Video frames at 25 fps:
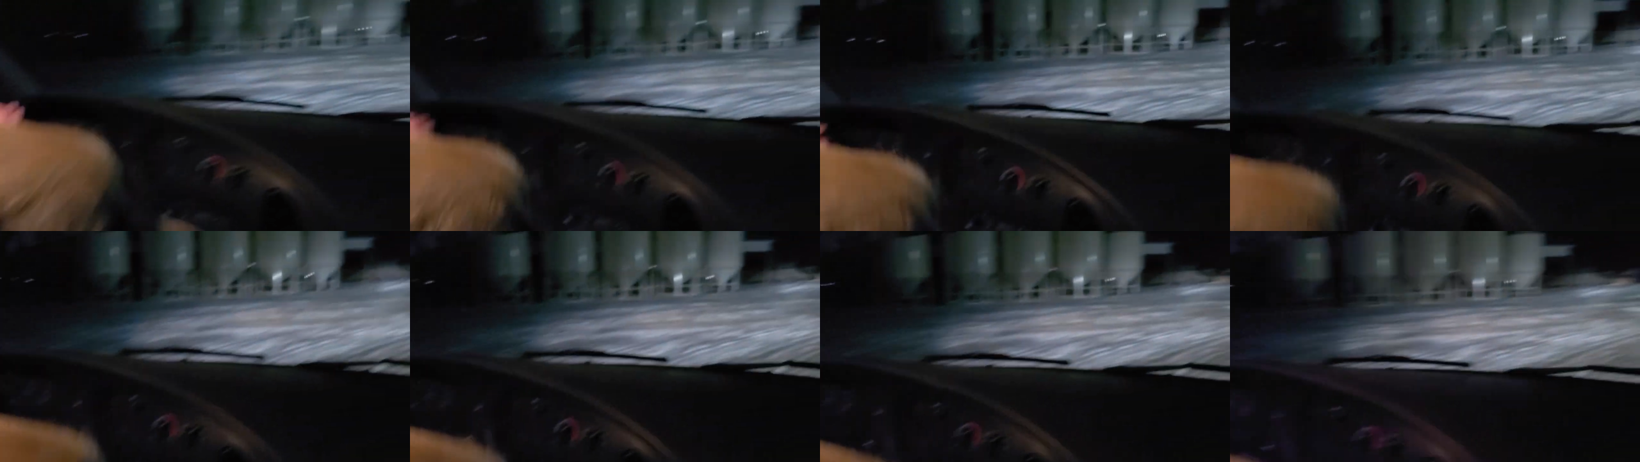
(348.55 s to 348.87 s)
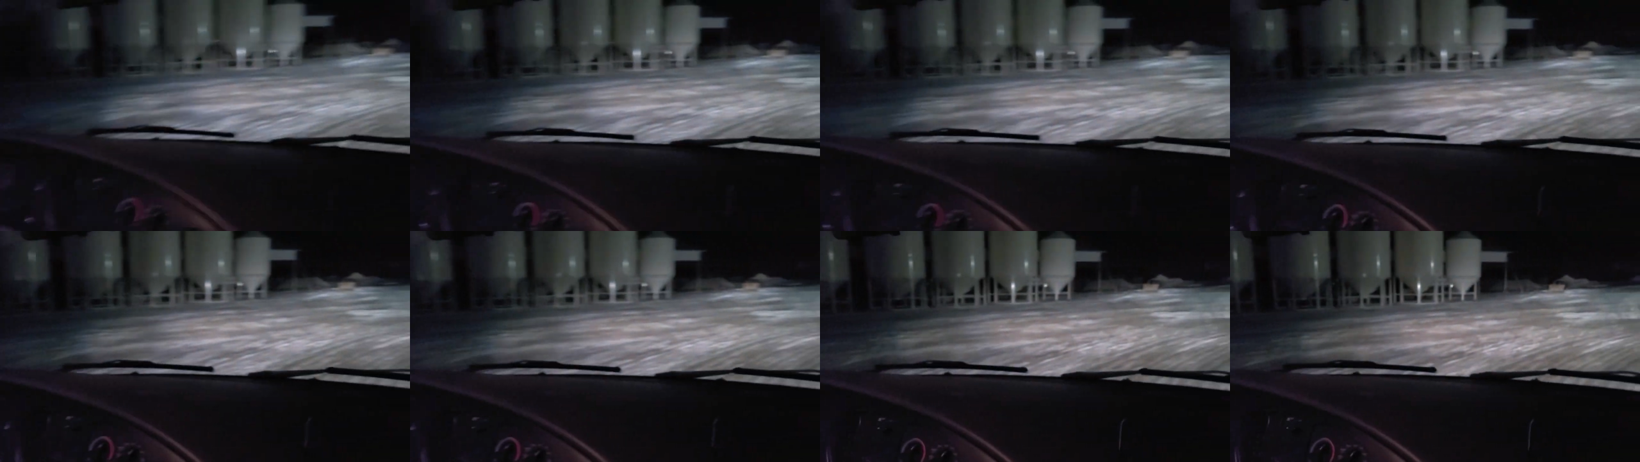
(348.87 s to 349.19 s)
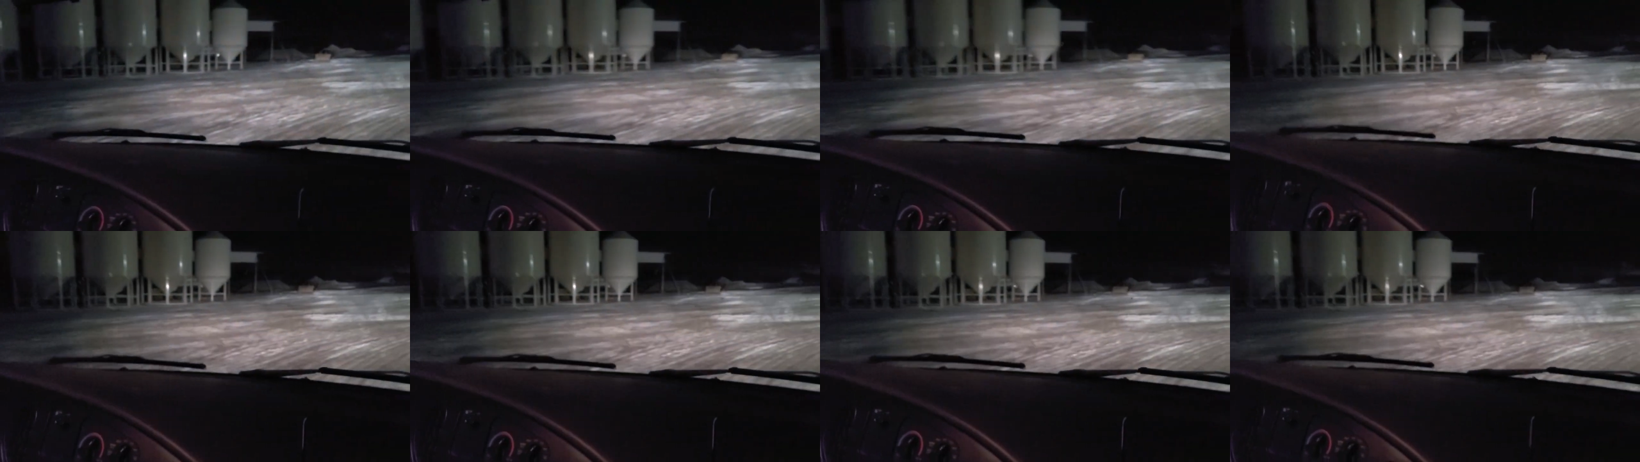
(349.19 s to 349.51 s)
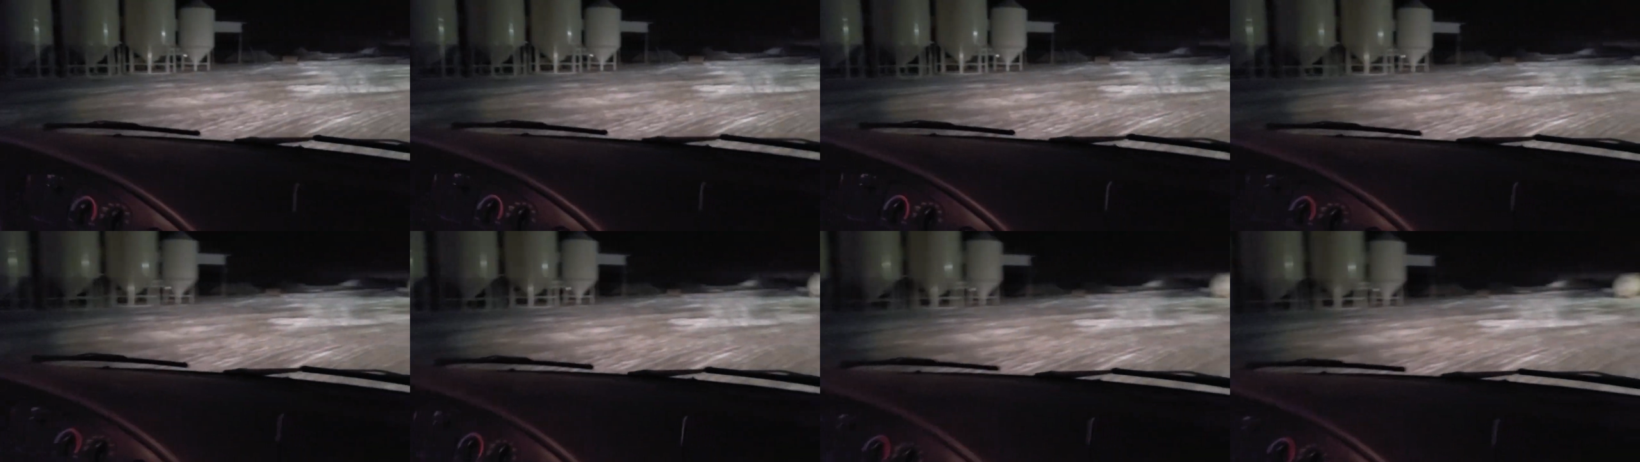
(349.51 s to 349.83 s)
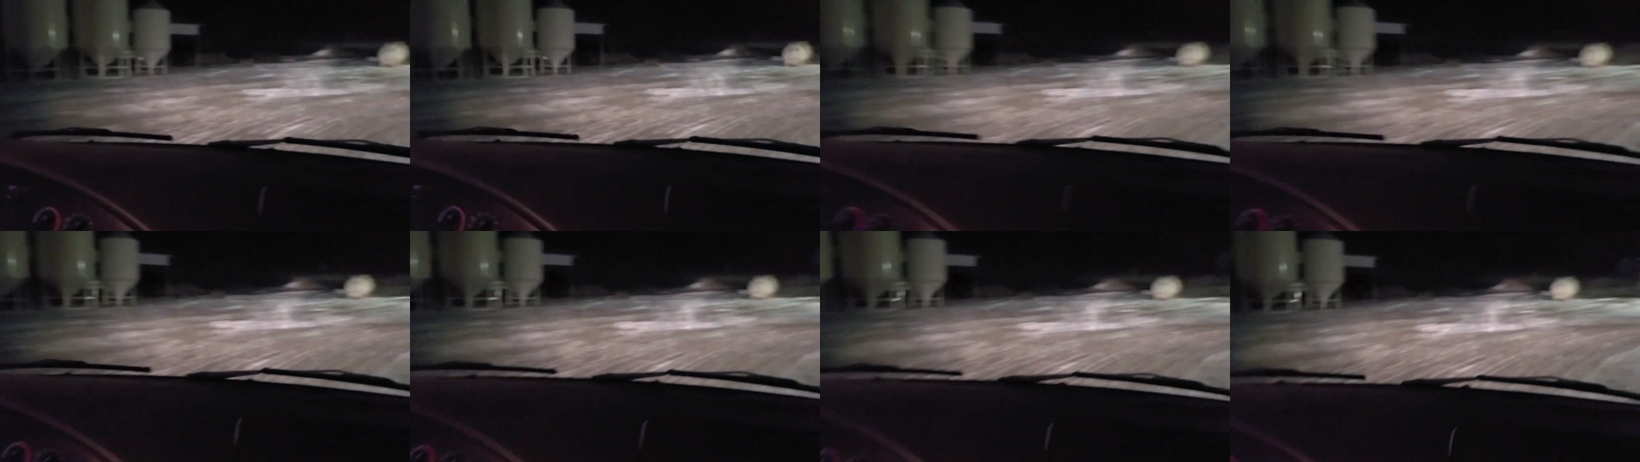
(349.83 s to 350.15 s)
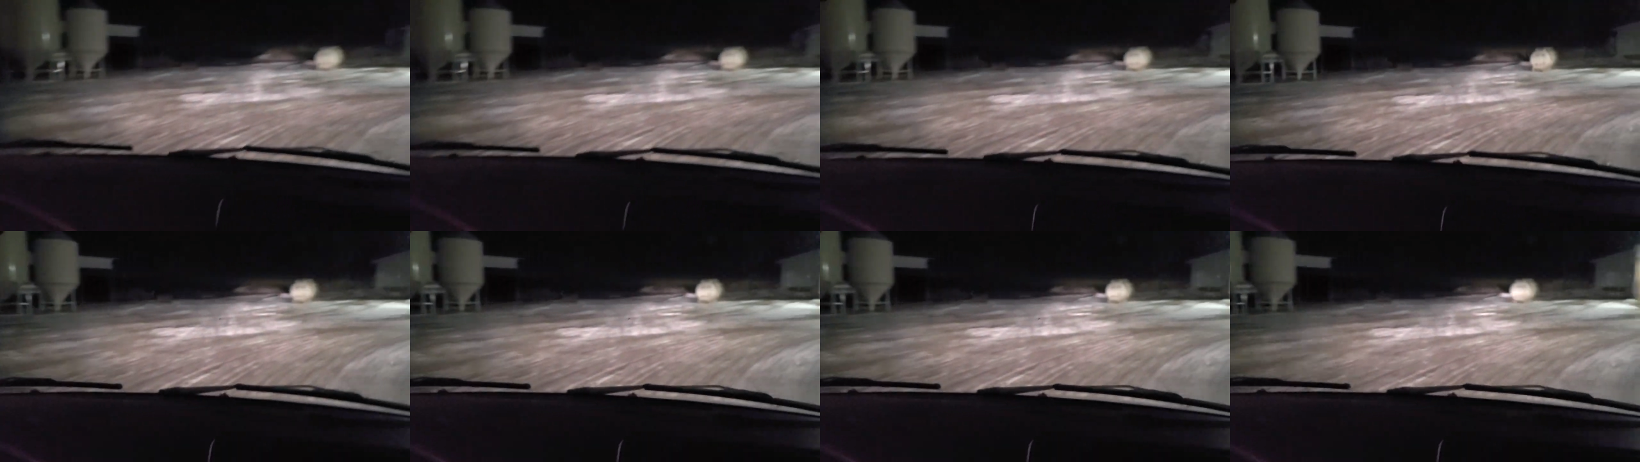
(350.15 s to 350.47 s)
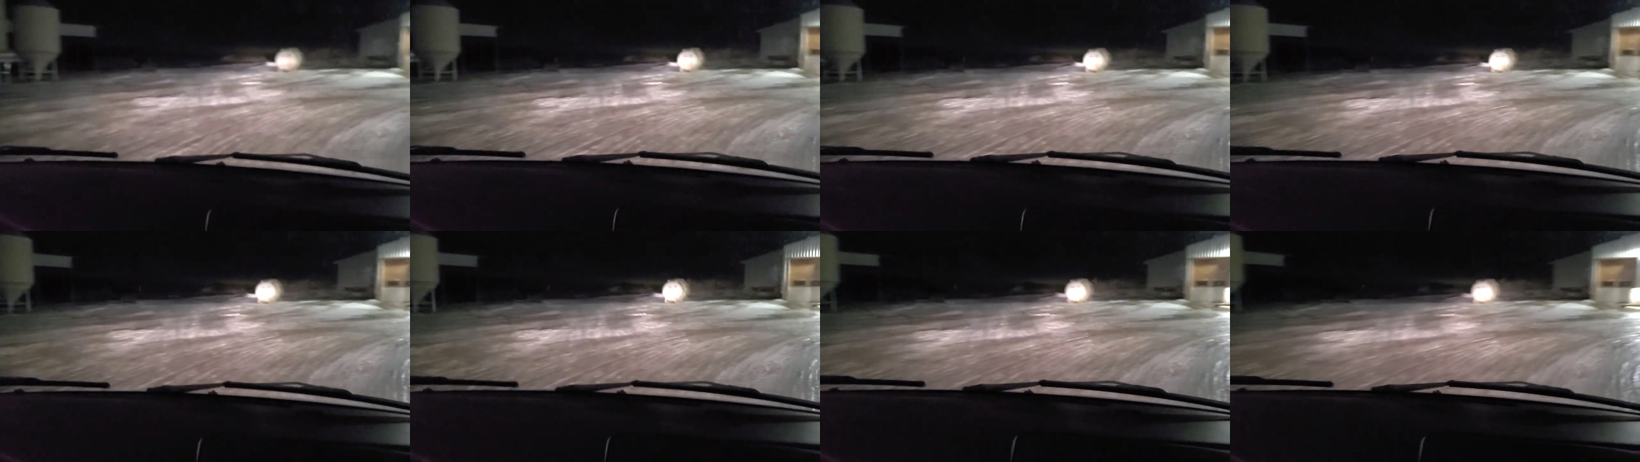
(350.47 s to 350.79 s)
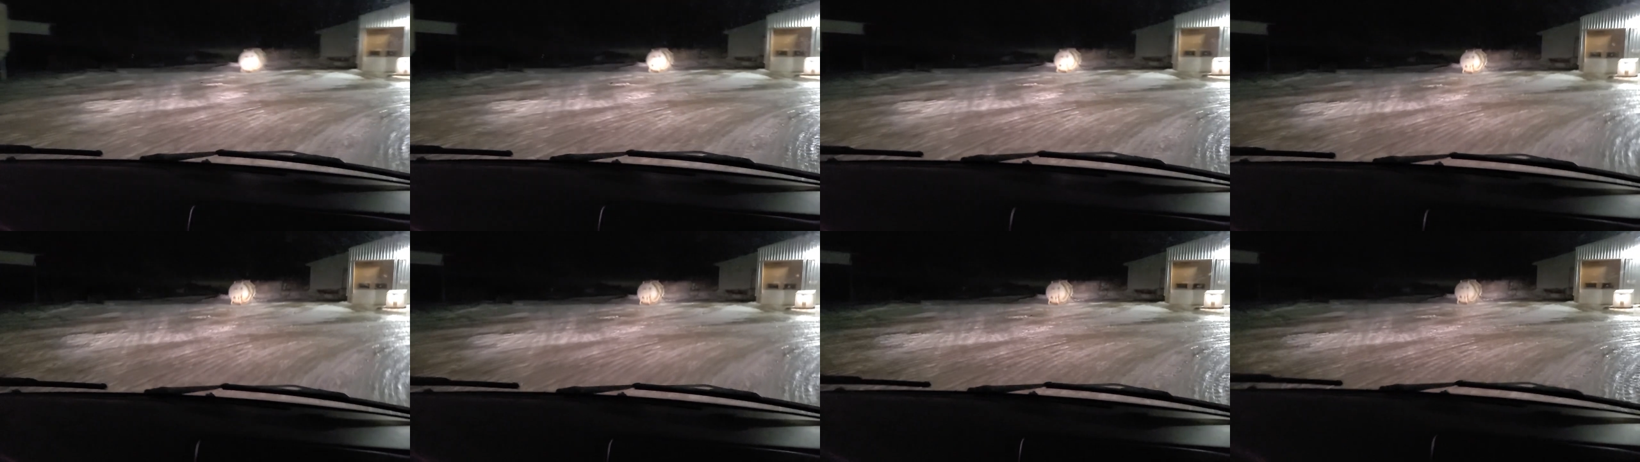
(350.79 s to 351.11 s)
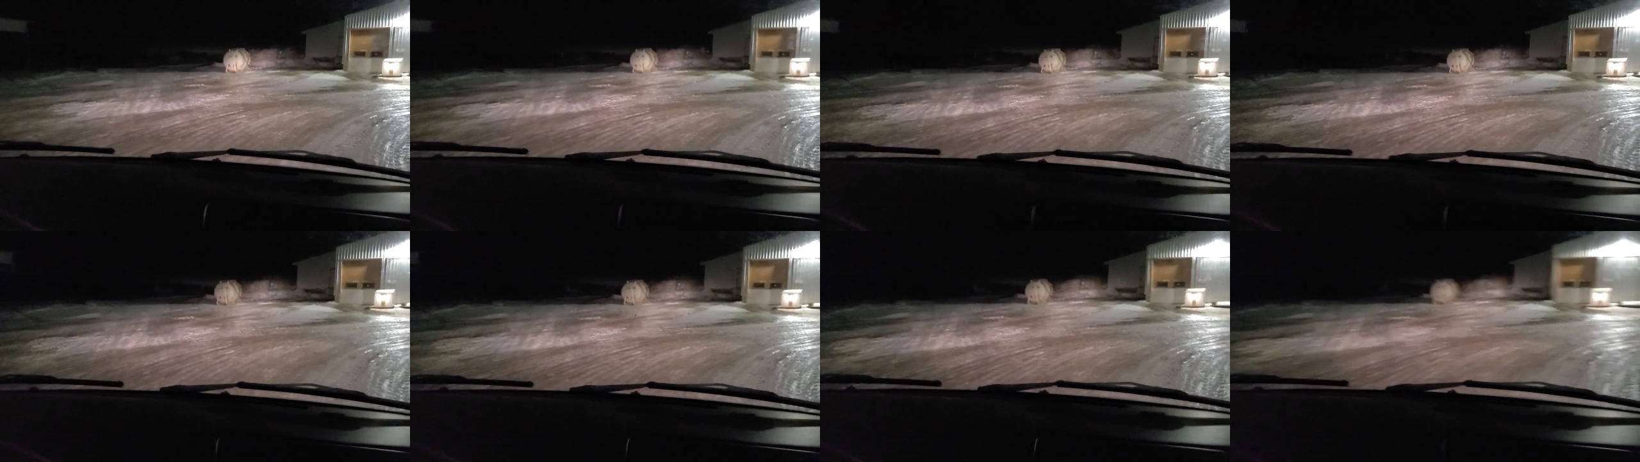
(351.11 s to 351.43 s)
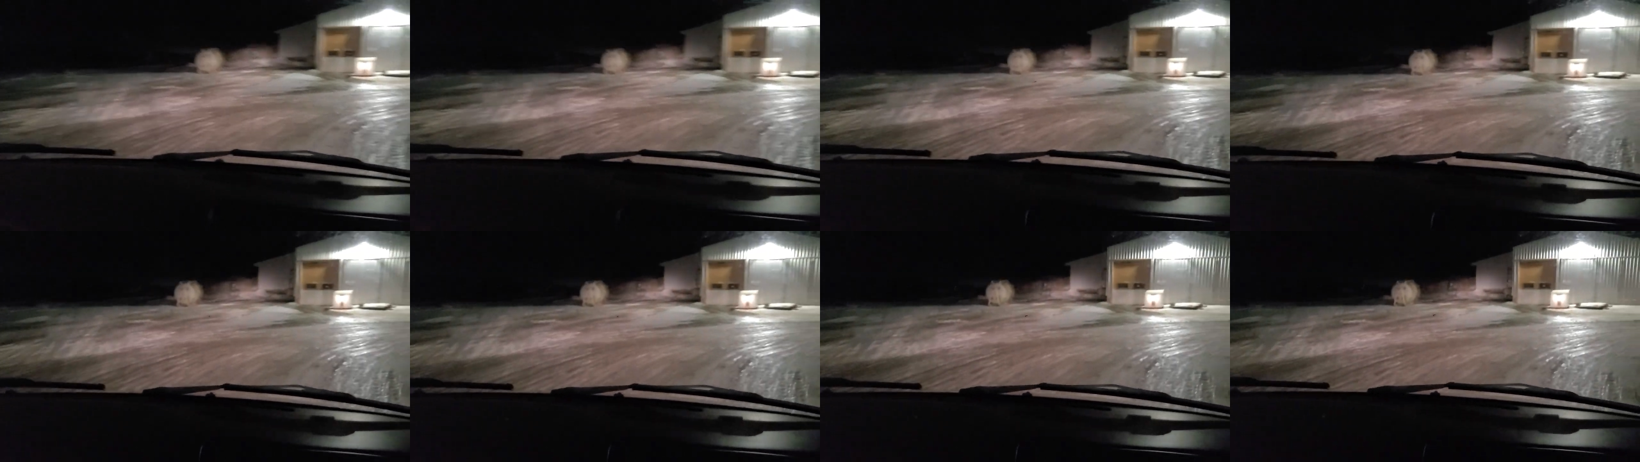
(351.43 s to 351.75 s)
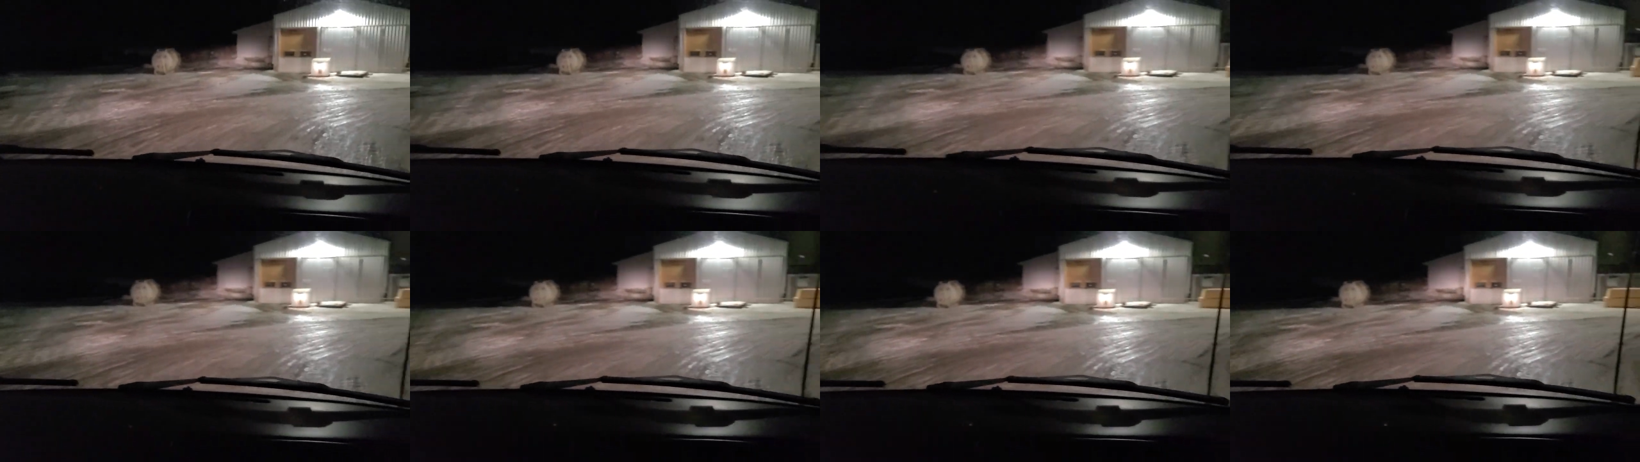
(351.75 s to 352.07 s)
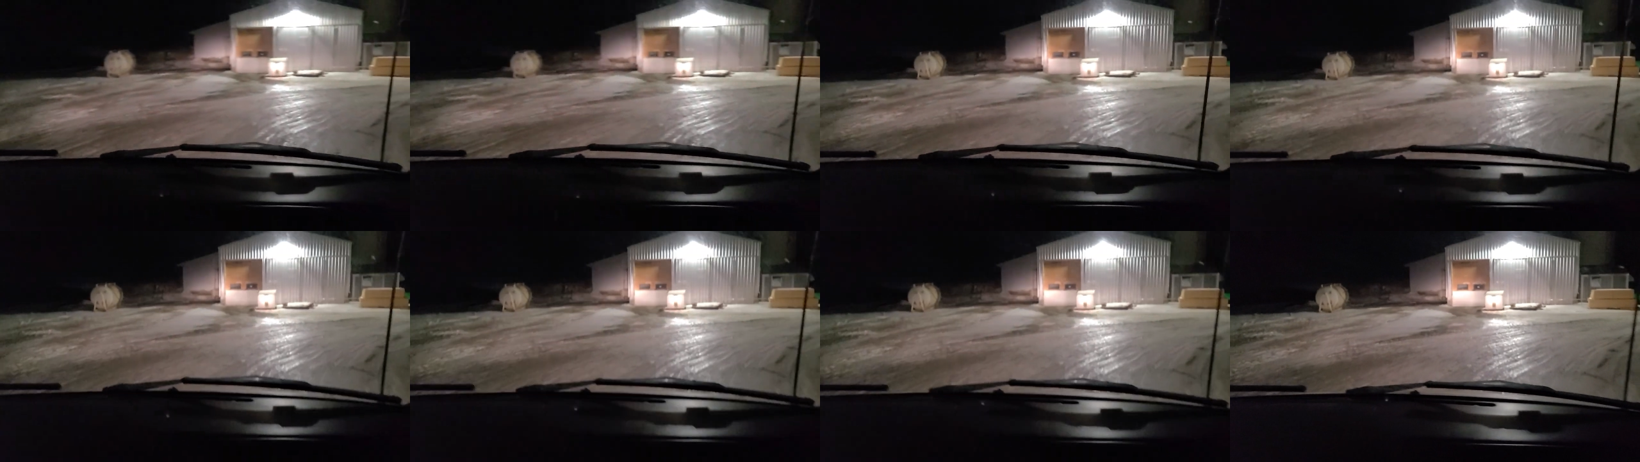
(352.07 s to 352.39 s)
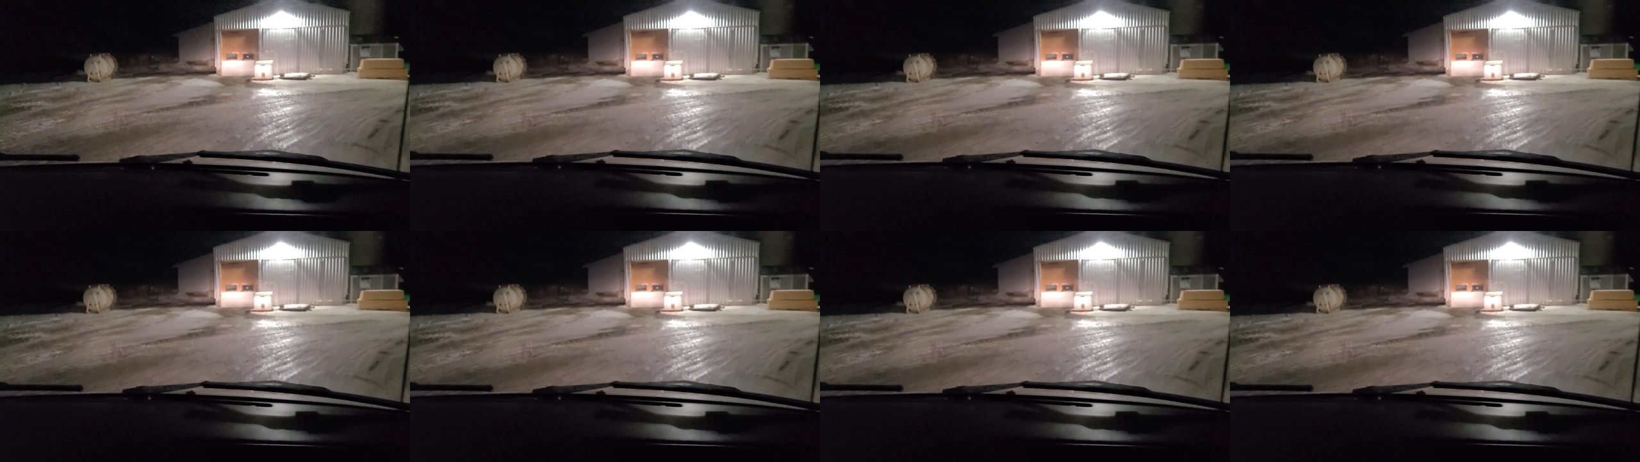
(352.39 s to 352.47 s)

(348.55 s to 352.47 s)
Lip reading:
No face is visible, so there are no lips to read.